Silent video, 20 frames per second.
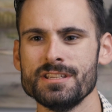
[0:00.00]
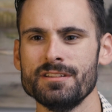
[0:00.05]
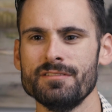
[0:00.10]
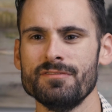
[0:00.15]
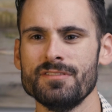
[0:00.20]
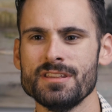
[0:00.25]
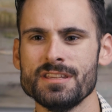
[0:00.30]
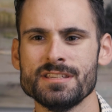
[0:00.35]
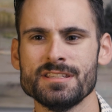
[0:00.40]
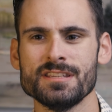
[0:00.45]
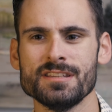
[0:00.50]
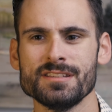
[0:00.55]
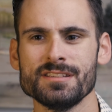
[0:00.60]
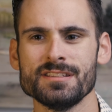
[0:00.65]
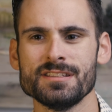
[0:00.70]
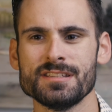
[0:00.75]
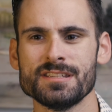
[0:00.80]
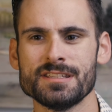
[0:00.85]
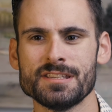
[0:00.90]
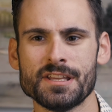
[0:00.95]
if this
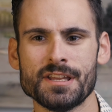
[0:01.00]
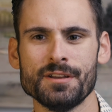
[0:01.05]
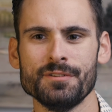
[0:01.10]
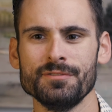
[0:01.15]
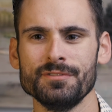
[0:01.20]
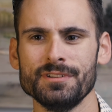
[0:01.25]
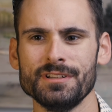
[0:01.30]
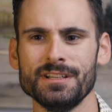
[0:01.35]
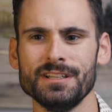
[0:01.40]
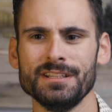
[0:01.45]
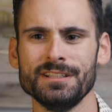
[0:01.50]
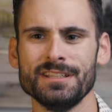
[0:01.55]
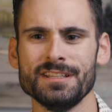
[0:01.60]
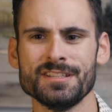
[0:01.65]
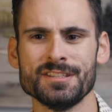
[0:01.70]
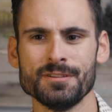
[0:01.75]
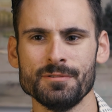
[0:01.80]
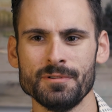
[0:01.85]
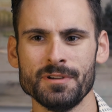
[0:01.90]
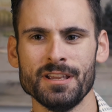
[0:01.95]
doesn't sound like
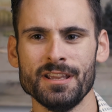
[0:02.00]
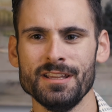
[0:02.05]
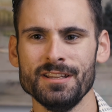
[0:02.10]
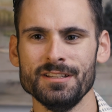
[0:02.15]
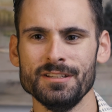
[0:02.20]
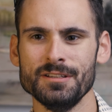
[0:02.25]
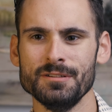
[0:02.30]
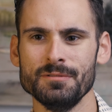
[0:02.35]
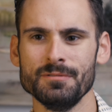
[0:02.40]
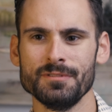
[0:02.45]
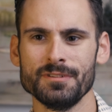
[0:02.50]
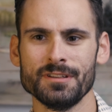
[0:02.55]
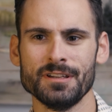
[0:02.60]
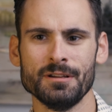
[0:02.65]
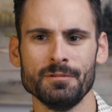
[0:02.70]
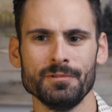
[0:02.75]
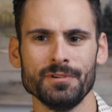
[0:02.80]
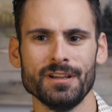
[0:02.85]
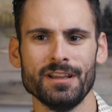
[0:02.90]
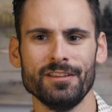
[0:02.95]
it's okay to you, then
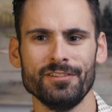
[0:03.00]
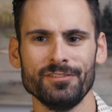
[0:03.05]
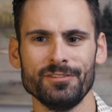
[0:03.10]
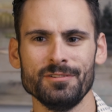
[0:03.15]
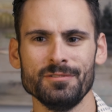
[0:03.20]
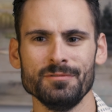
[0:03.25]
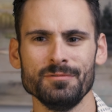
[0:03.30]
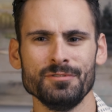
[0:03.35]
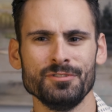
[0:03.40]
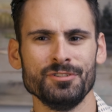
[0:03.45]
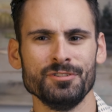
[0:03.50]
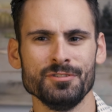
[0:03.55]
I would ask you,